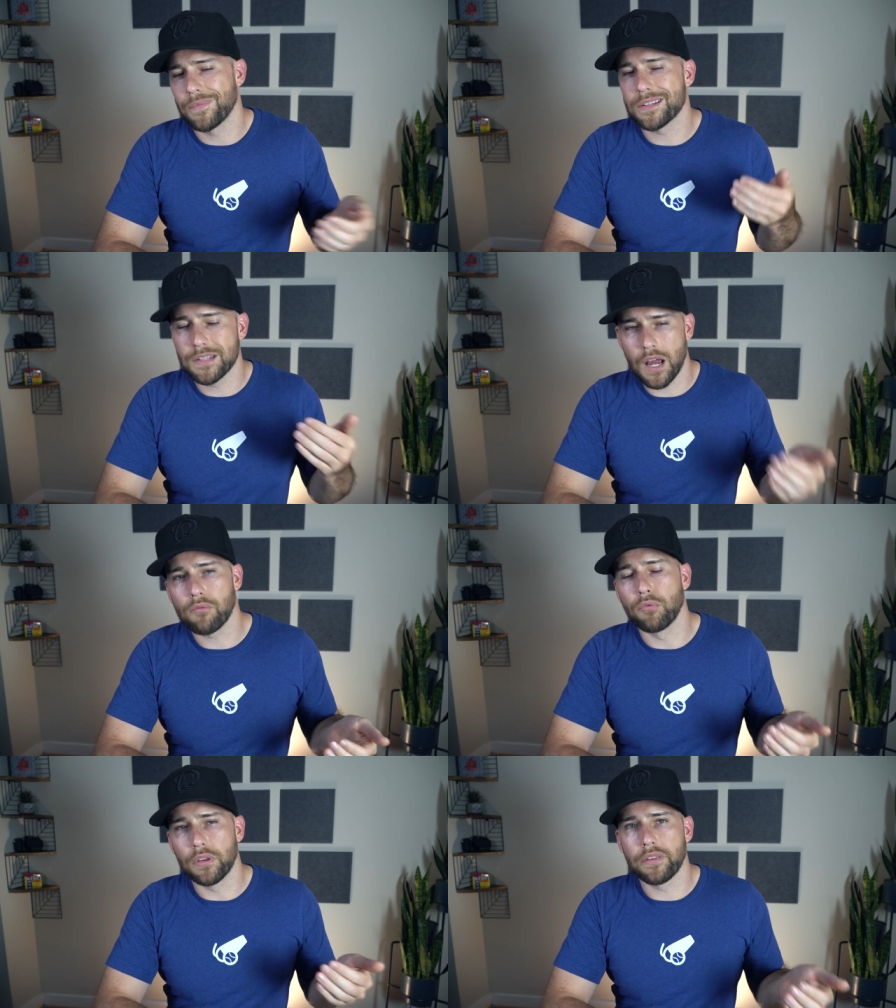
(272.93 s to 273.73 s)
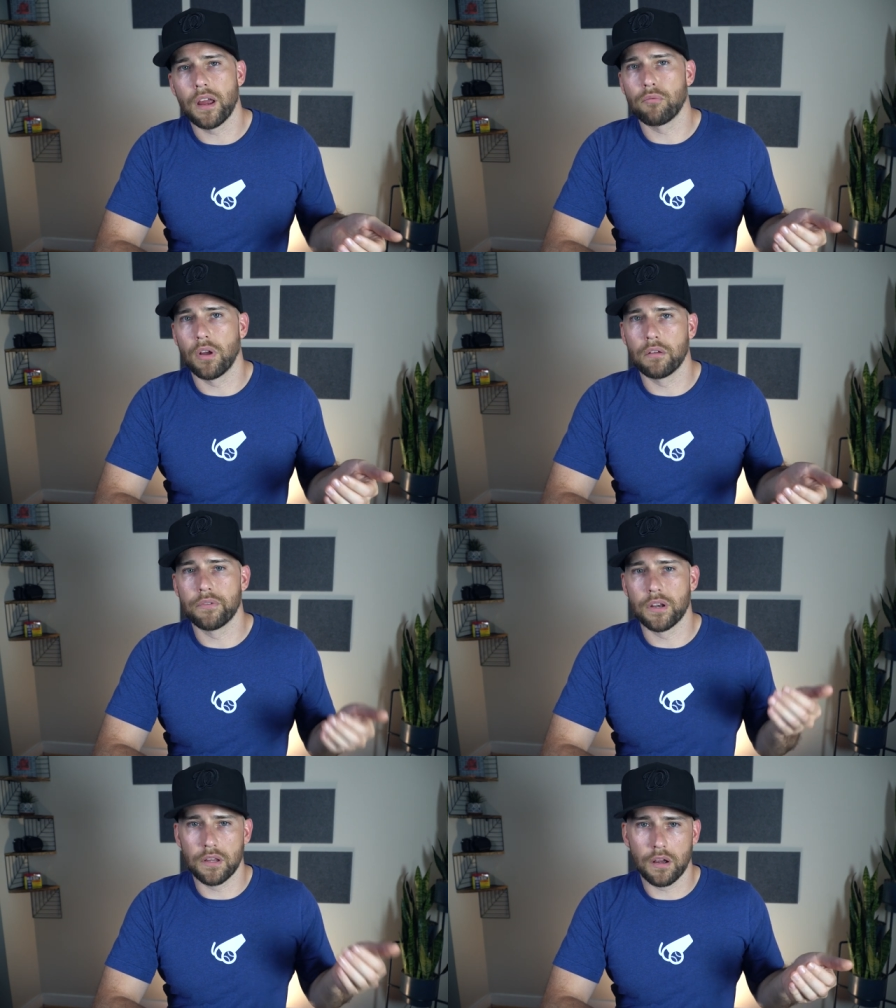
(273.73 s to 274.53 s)
It's not really that
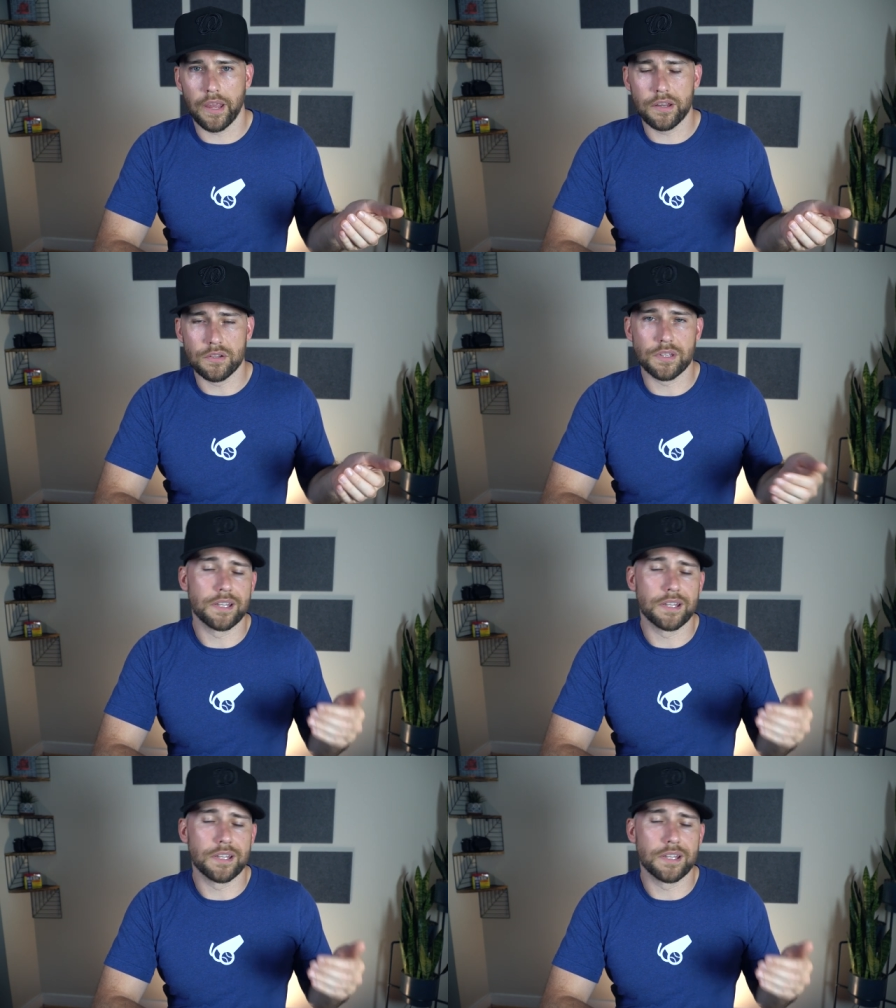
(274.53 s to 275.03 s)
relevant at young ages.